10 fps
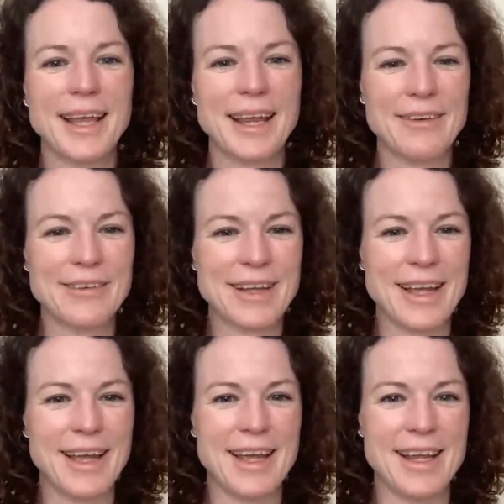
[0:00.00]

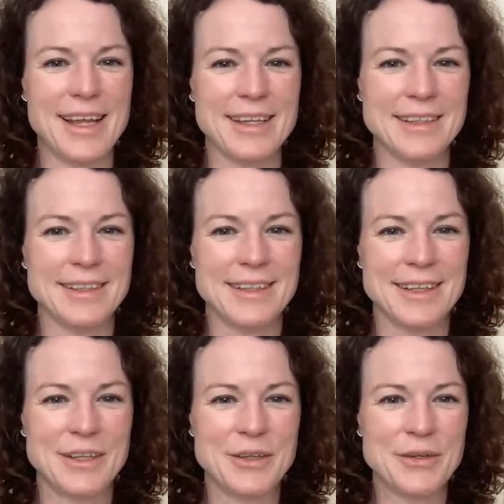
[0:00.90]
Okay.
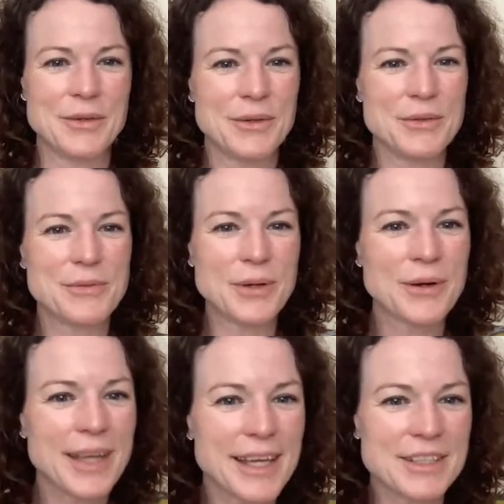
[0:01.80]
Who have we got
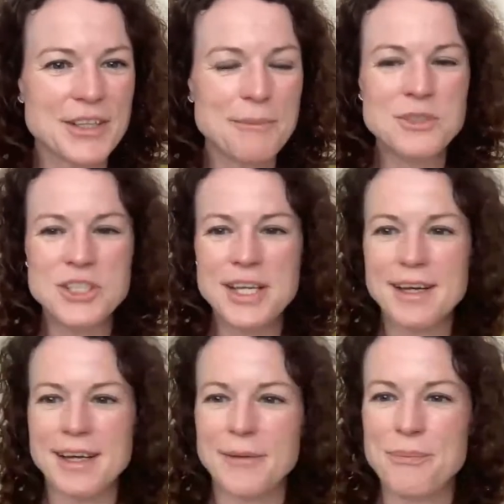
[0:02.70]
here?
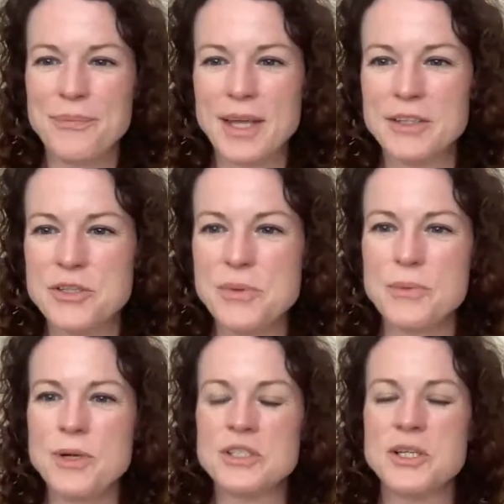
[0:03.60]
Jamshia, and you are
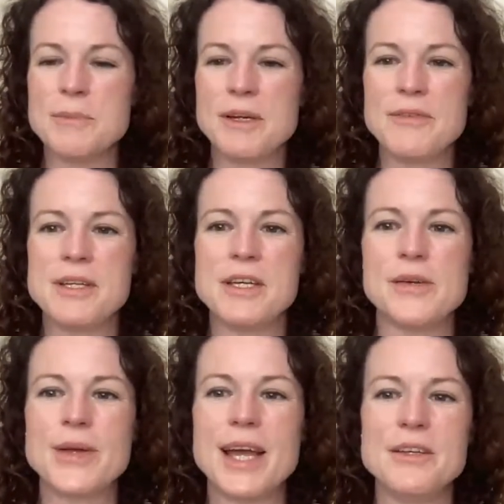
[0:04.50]
watching my video.
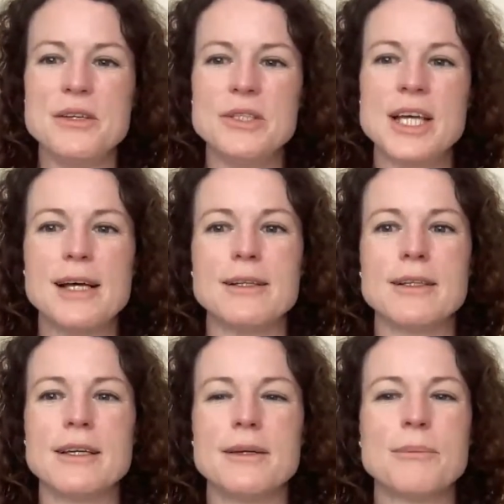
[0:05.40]
Can you
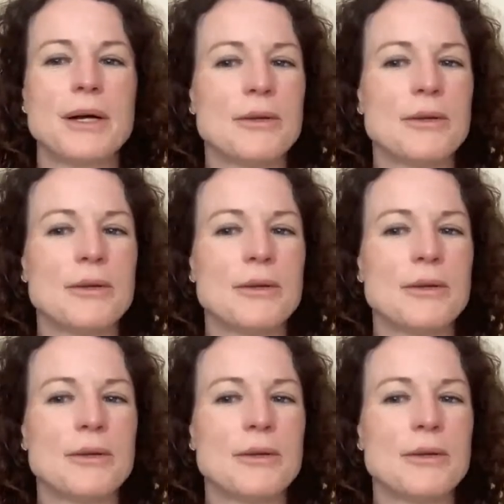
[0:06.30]
tell by